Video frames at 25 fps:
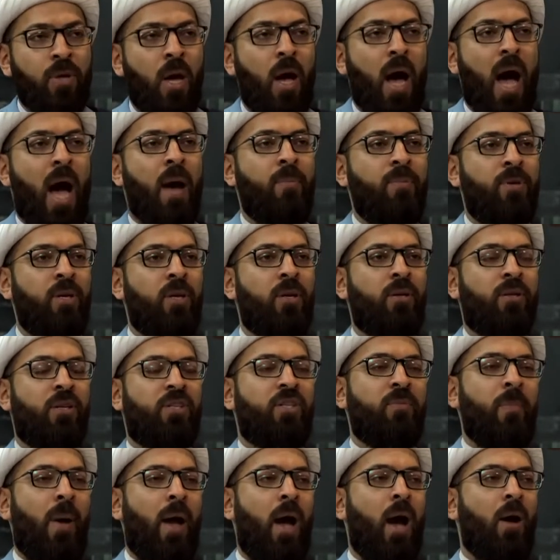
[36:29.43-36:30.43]
I'm here, this is
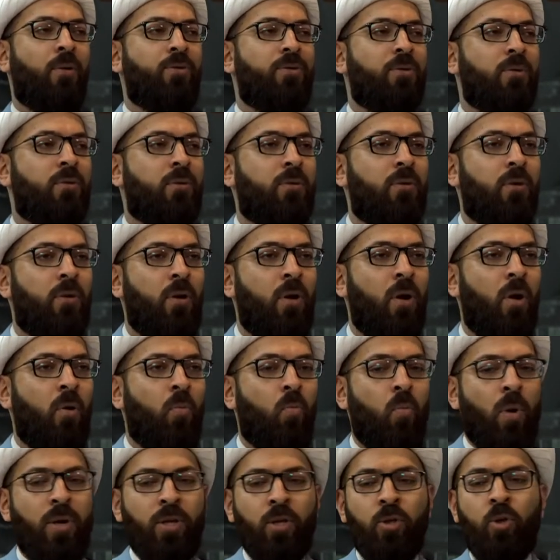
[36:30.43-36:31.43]
my house.
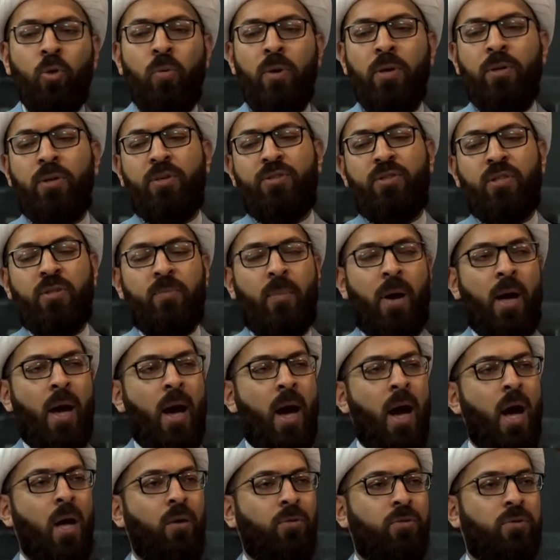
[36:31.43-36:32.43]
What are you doing? This is my
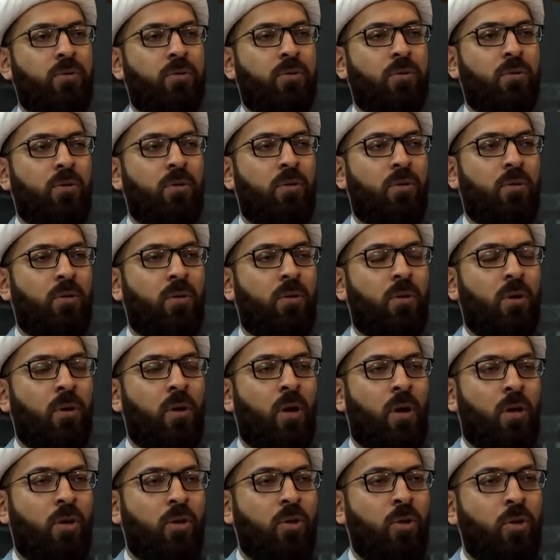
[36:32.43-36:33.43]
house. You
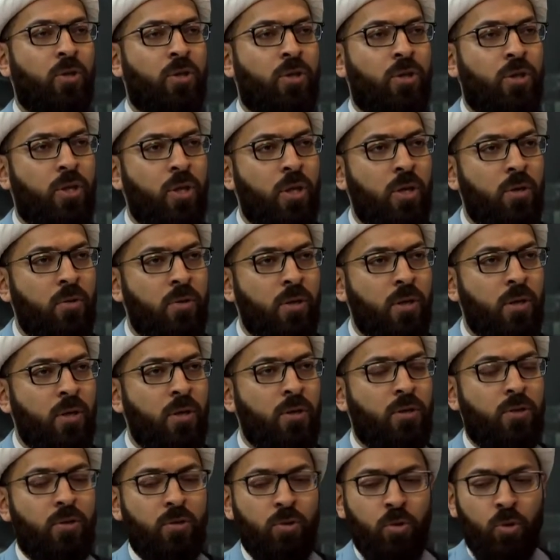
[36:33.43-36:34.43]

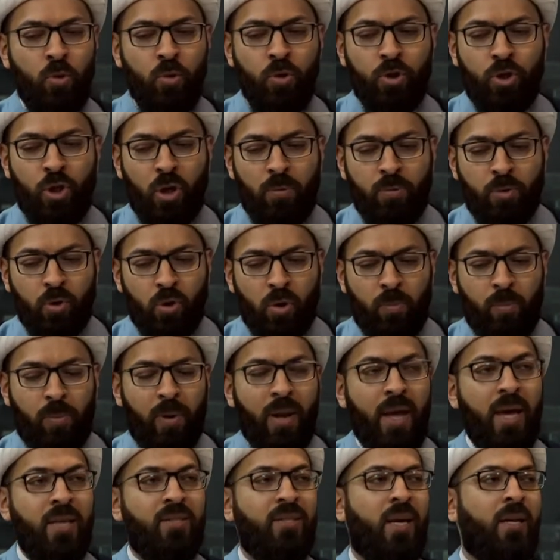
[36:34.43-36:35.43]
serious? Usurps your
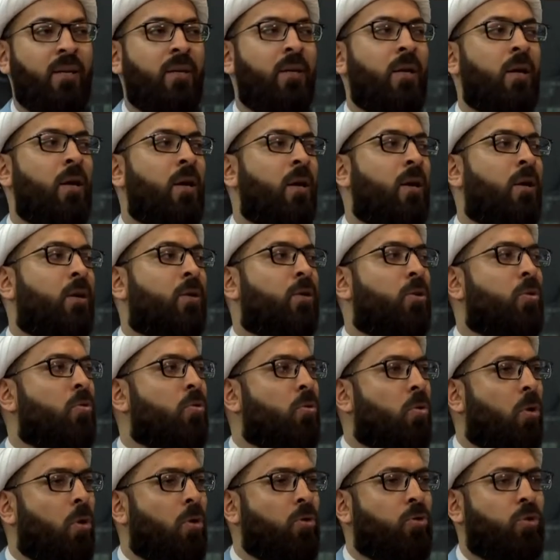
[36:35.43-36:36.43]
place, and you
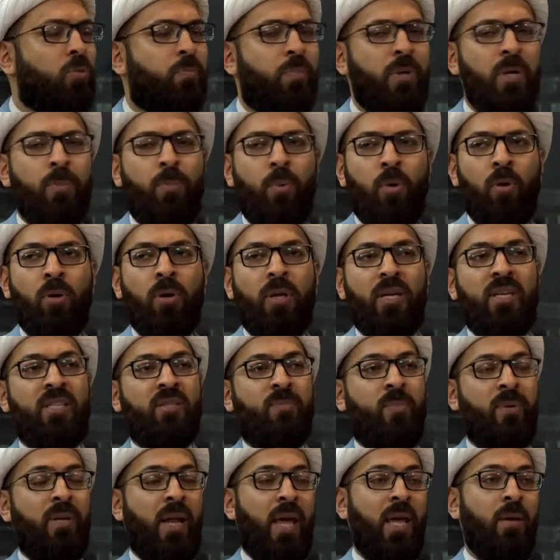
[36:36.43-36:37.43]
go to people. He's
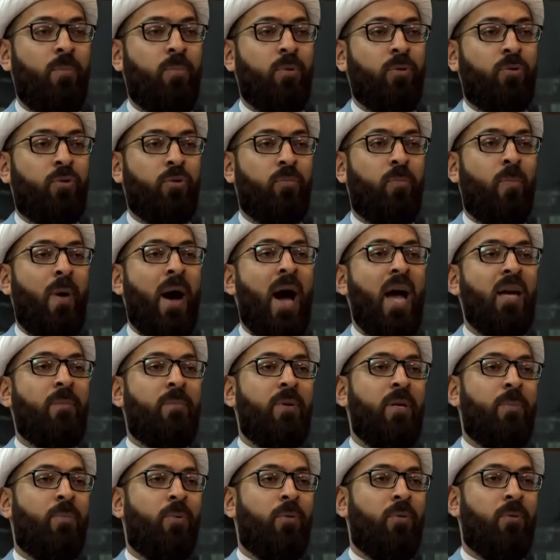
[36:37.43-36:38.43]
been able to buy
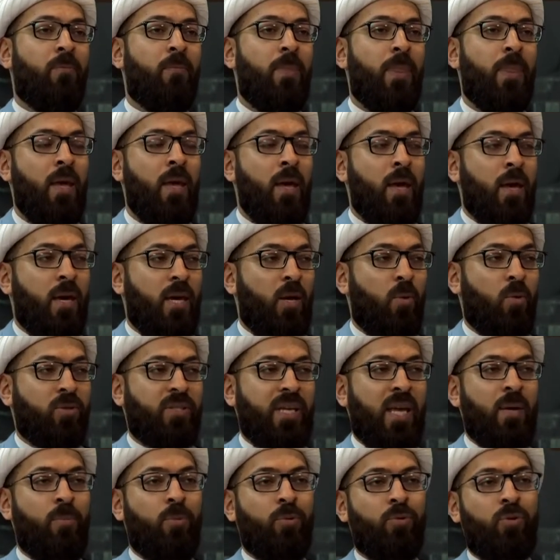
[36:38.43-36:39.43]
people. He was
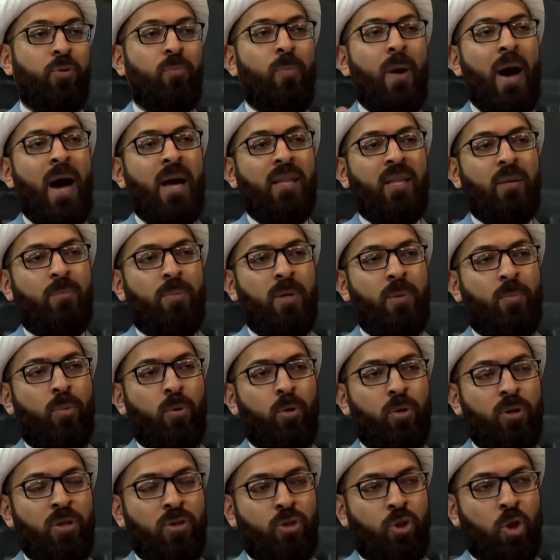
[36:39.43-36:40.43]
able to buy the people
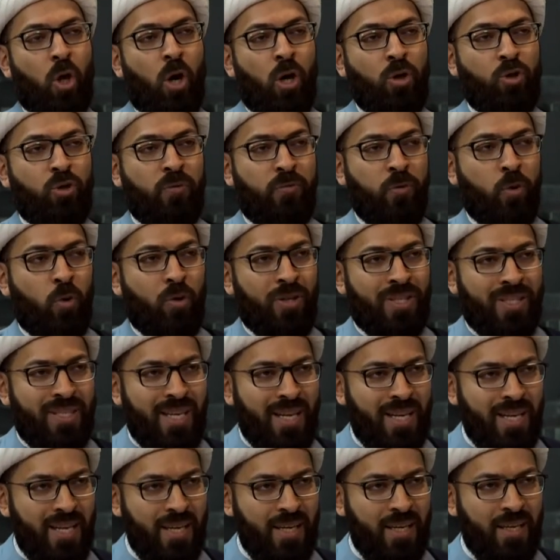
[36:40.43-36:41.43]
in charge of your
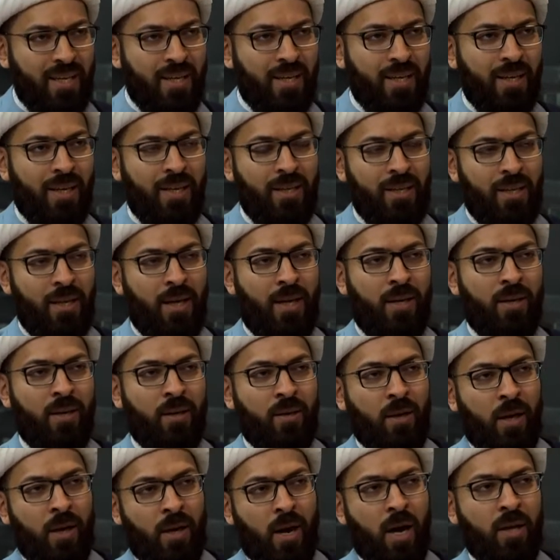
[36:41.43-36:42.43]
city. In here in
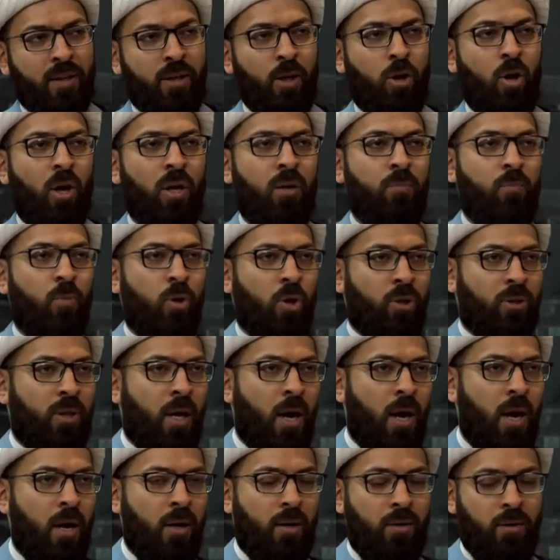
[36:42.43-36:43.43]
Iraq, they call him
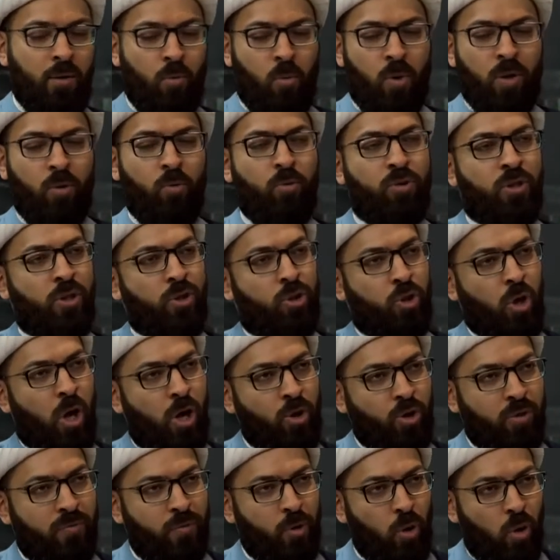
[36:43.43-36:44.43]
Mukhtar, the one who's in
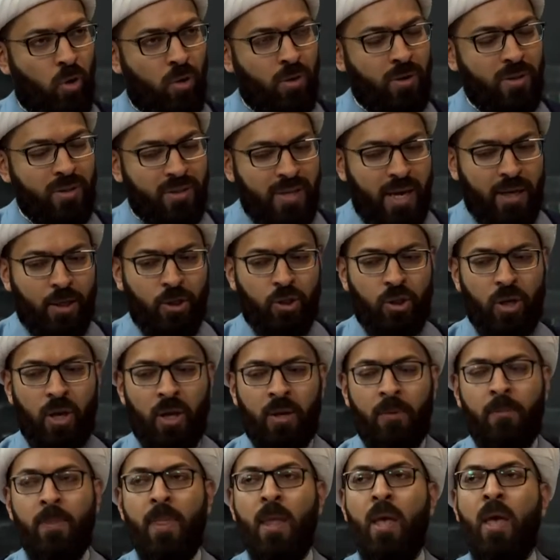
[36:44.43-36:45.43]
charge of your section.
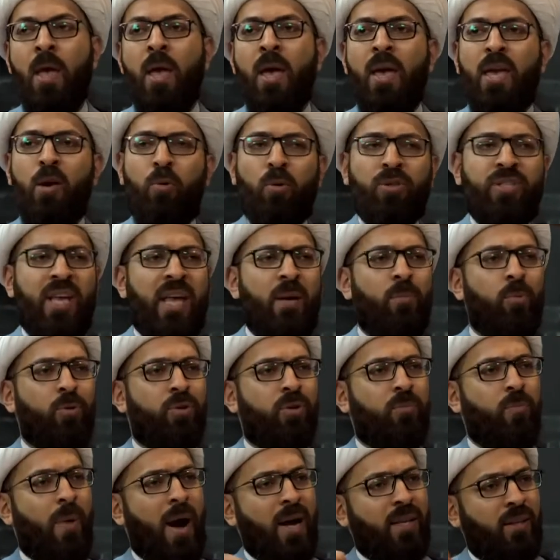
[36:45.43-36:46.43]
He was able to
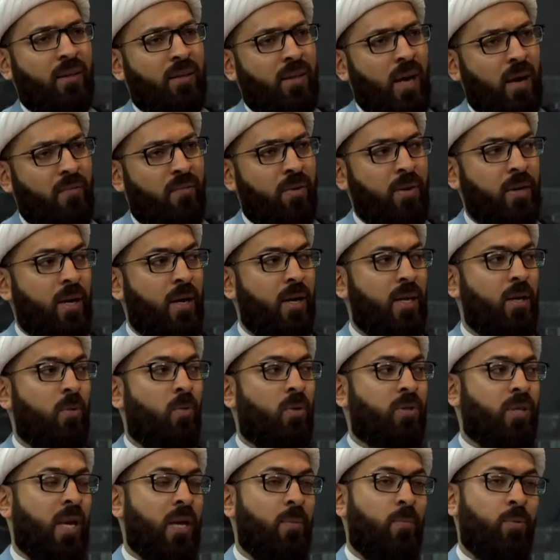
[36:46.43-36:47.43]
buy the governor. He
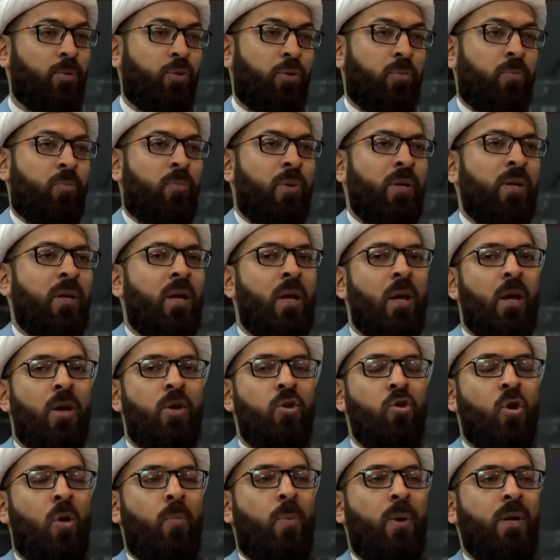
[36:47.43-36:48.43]
was able to bring.
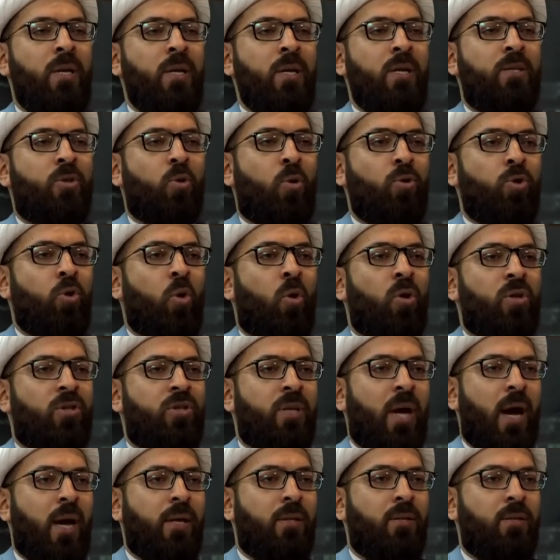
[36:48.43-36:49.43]
Nobody is on your
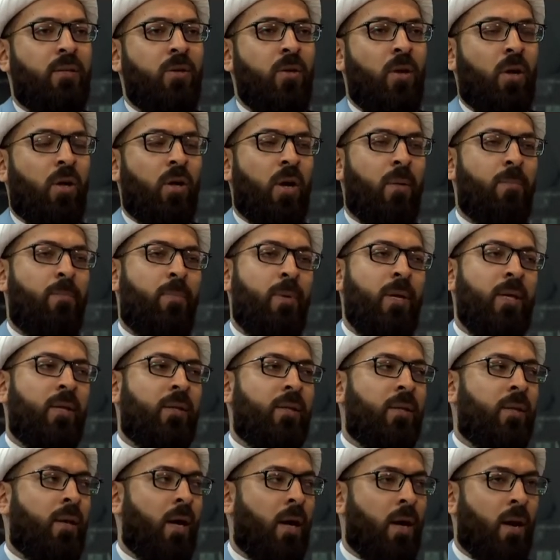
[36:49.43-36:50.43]
side. You are completely
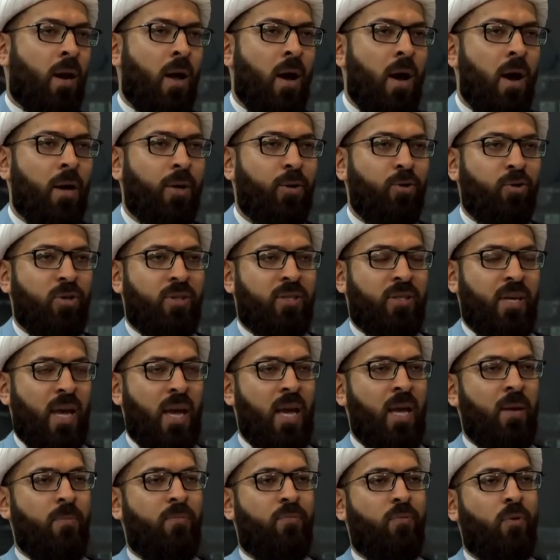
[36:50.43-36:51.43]
in Iraq. You just
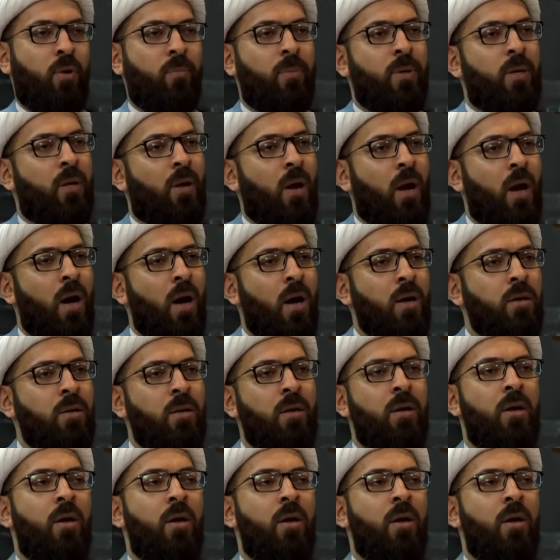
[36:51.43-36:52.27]
came from Iran.